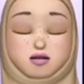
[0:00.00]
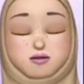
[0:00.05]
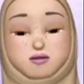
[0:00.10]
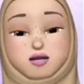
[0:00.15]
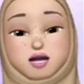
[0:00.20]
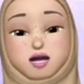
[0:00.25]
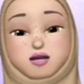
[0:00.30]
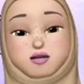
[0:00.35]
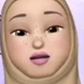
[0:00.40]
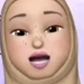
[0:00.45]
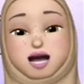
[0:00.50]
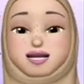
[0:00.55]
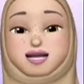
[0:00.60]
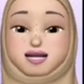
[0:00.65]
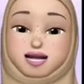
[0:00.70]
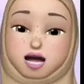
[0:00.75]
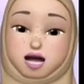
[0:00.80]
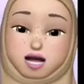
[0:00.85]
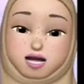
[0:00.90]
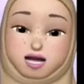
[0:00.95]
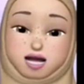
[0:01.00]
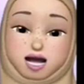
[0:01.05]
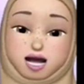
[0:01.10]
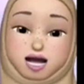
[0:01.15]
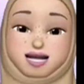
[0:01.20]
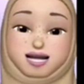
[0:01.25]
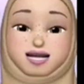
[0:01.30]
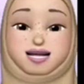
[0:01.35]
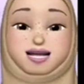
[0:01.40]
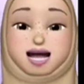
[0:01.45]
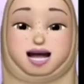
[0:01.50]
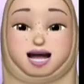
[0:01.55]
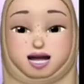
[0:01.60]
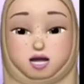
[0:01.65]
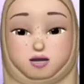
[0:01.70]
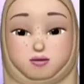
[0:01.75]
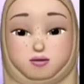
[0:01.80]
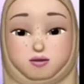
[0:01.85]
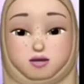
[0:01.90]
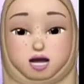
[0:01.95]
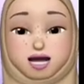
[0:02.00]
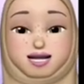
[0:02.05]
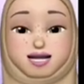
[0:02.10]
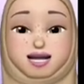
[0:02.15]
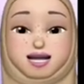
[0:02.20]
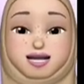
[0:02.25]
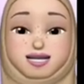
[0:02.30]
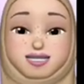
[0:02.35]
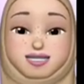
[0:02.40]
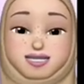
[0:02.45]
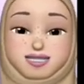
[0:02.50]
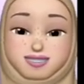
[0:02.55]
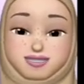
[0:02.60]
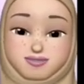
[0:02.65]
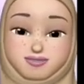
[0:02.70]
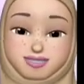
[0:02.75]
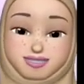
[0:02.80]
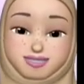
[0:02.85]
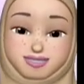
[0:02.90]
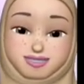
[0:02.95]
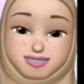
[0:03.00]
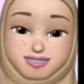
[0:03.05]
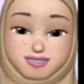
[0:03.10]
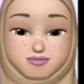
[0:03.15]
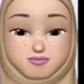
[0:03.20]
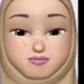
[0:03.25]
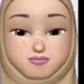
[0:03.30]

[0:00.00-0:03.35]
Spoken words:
How about SR, SQ, and ST?